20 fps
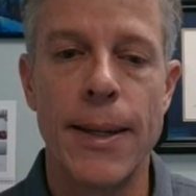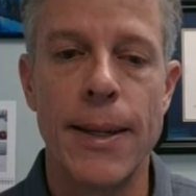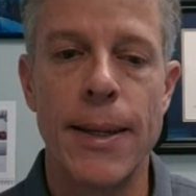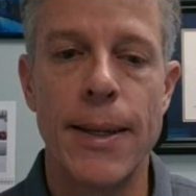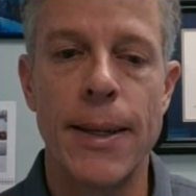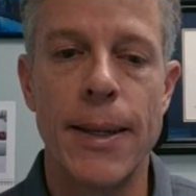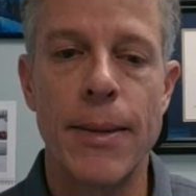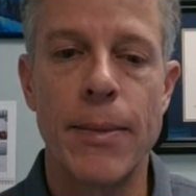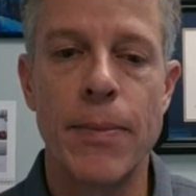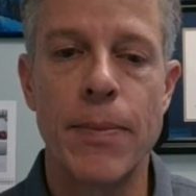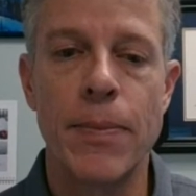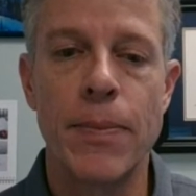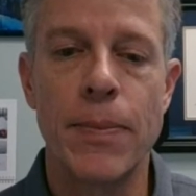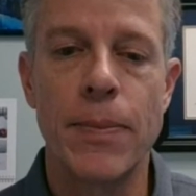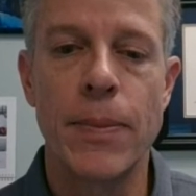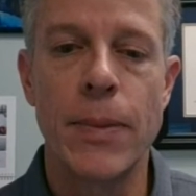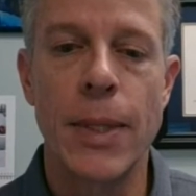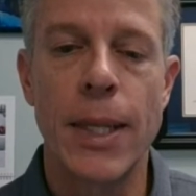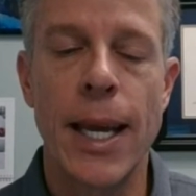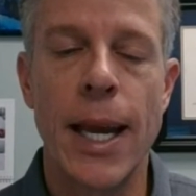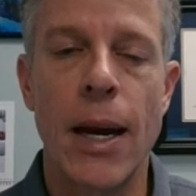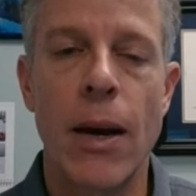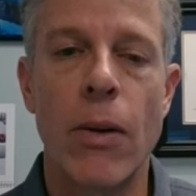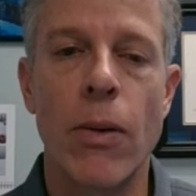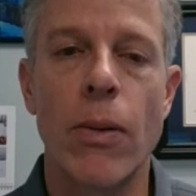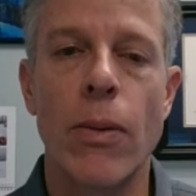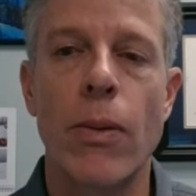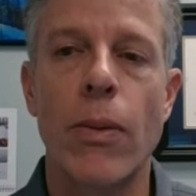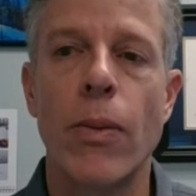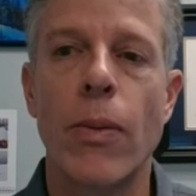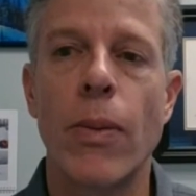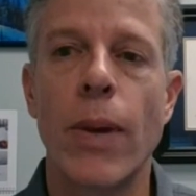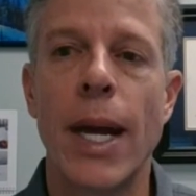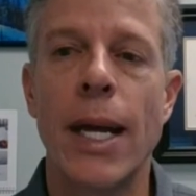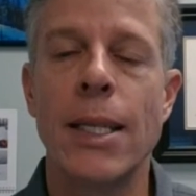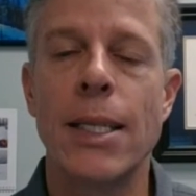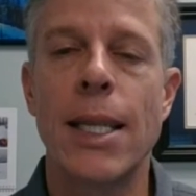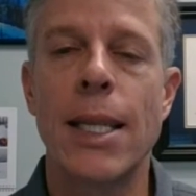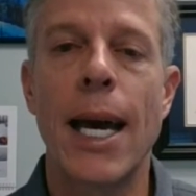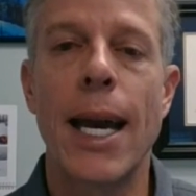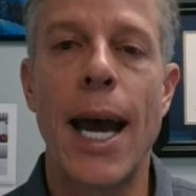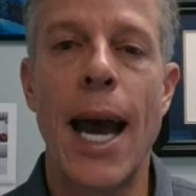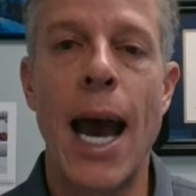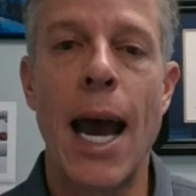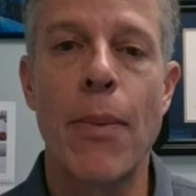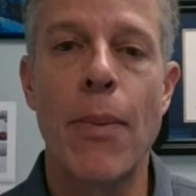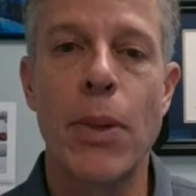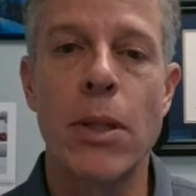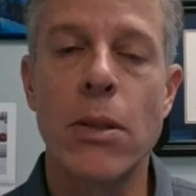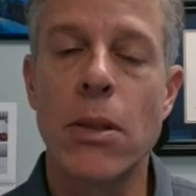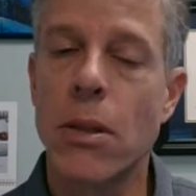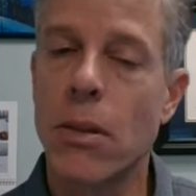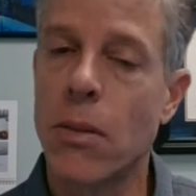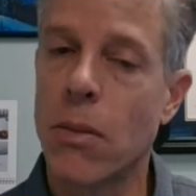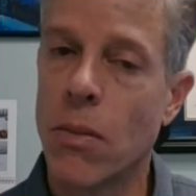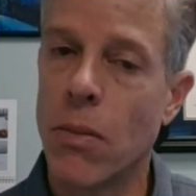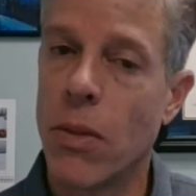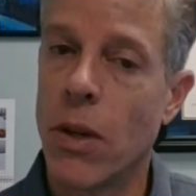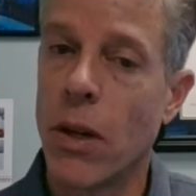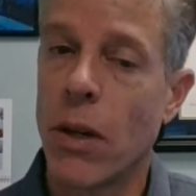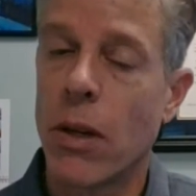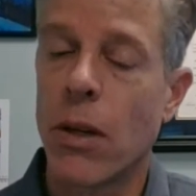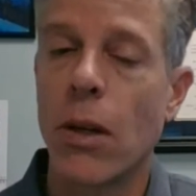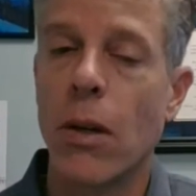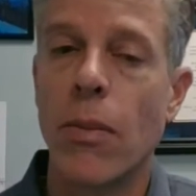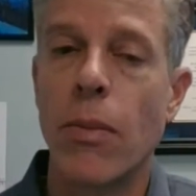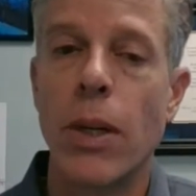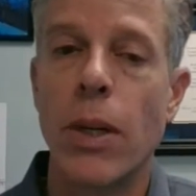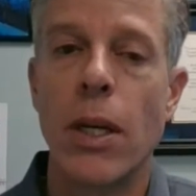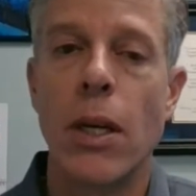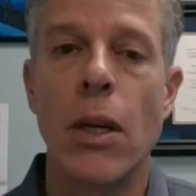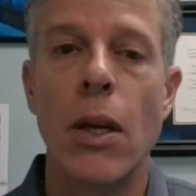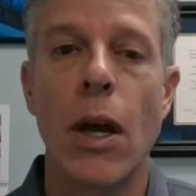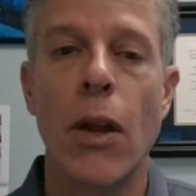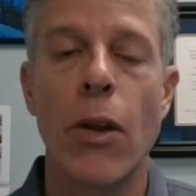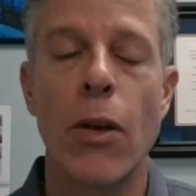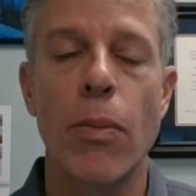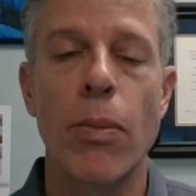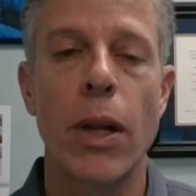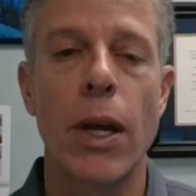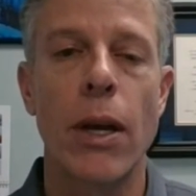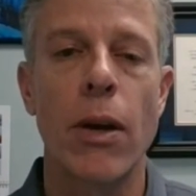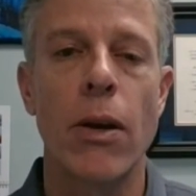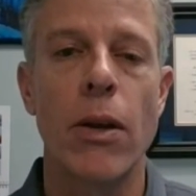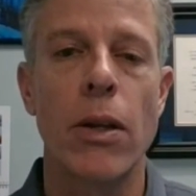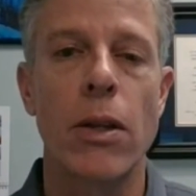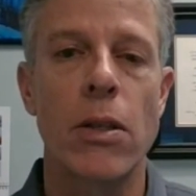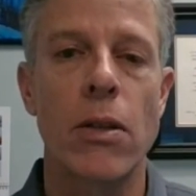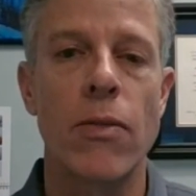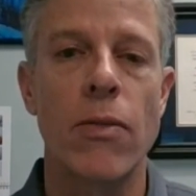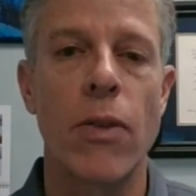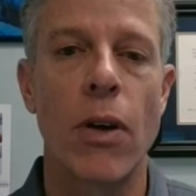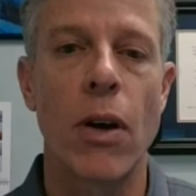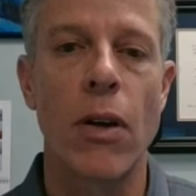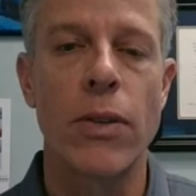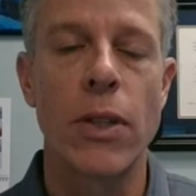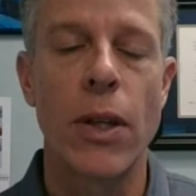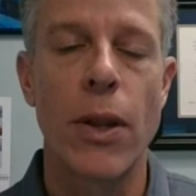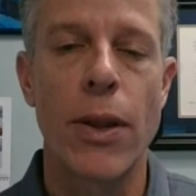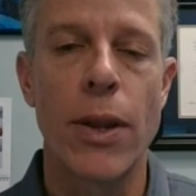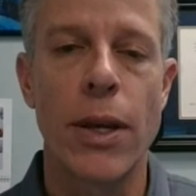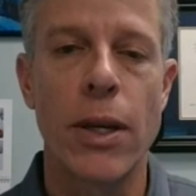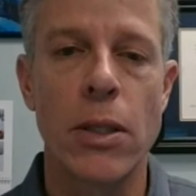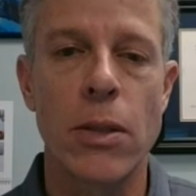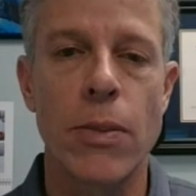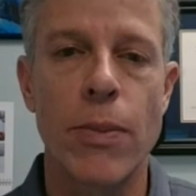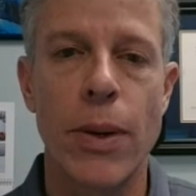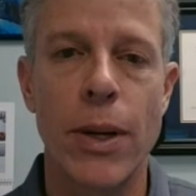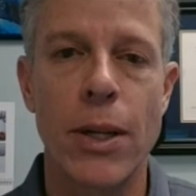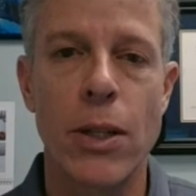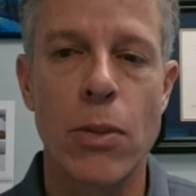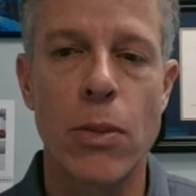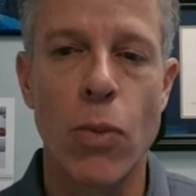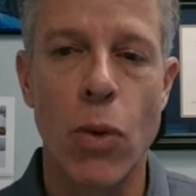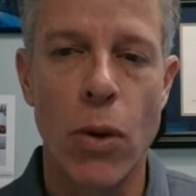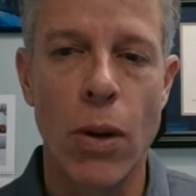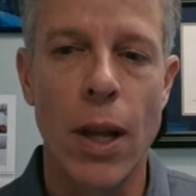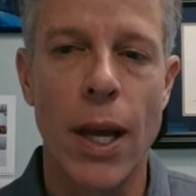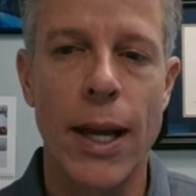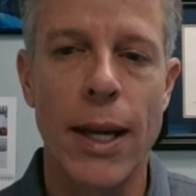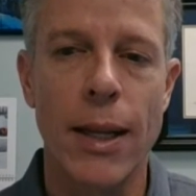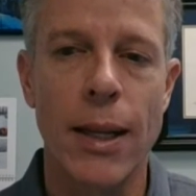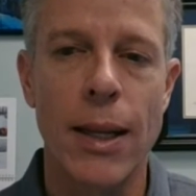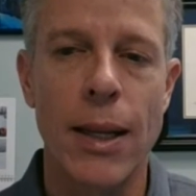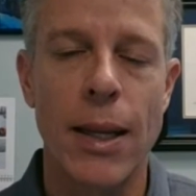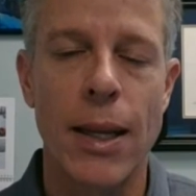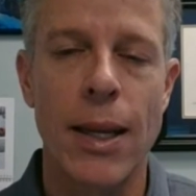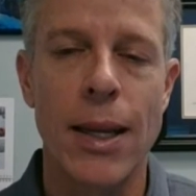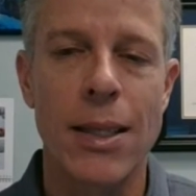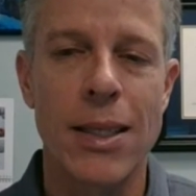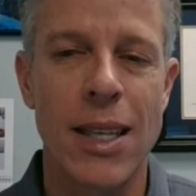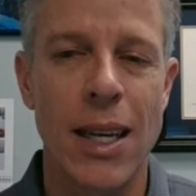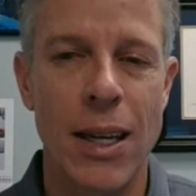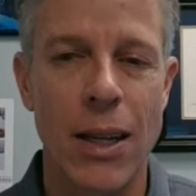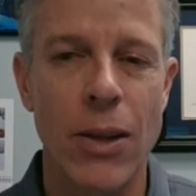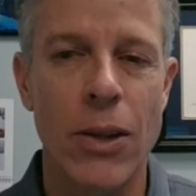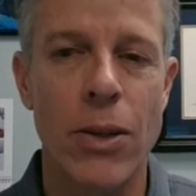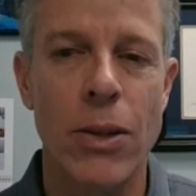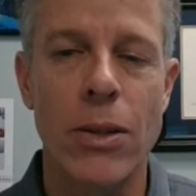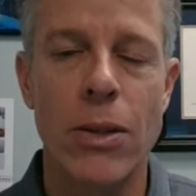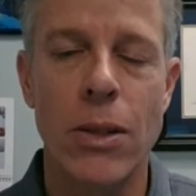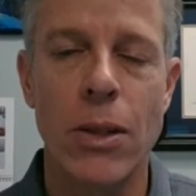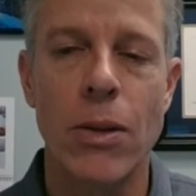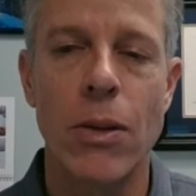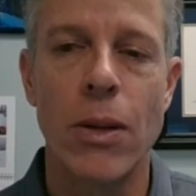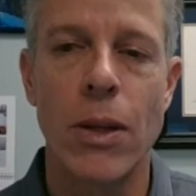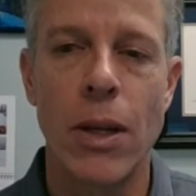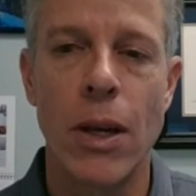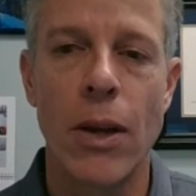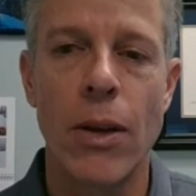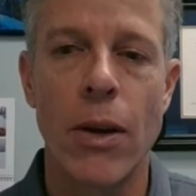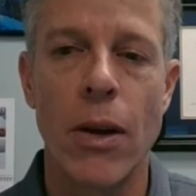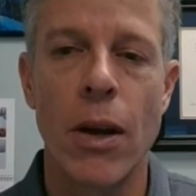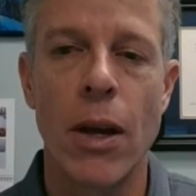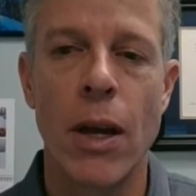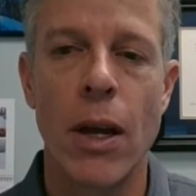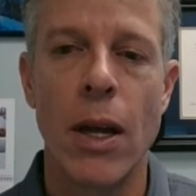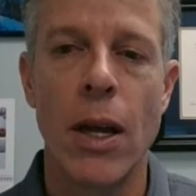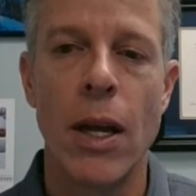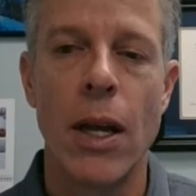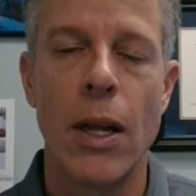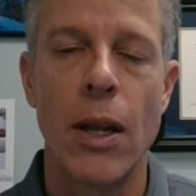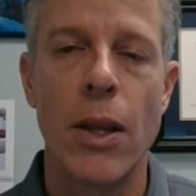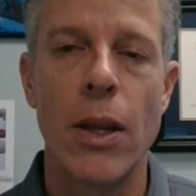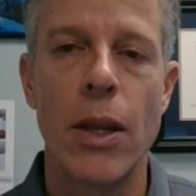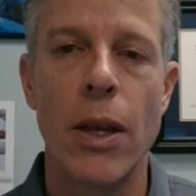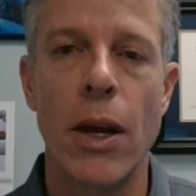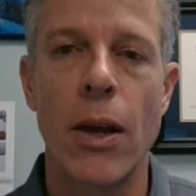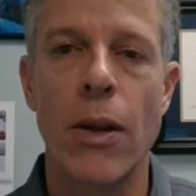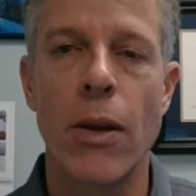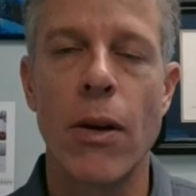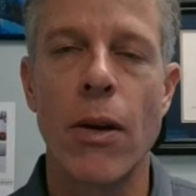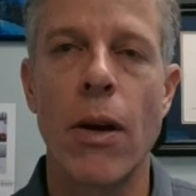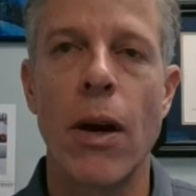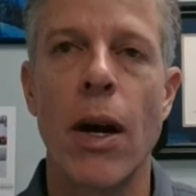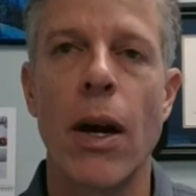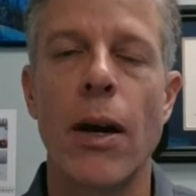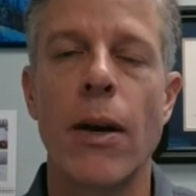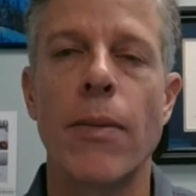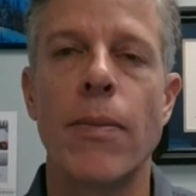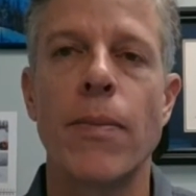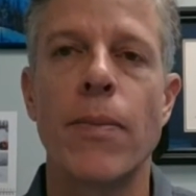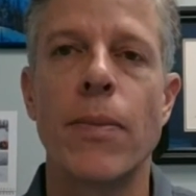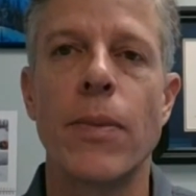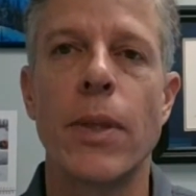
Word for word: Um, now, as that happens, there could be another player that's involved in things, but it's more likely that, as I alluded to in the other the other uh,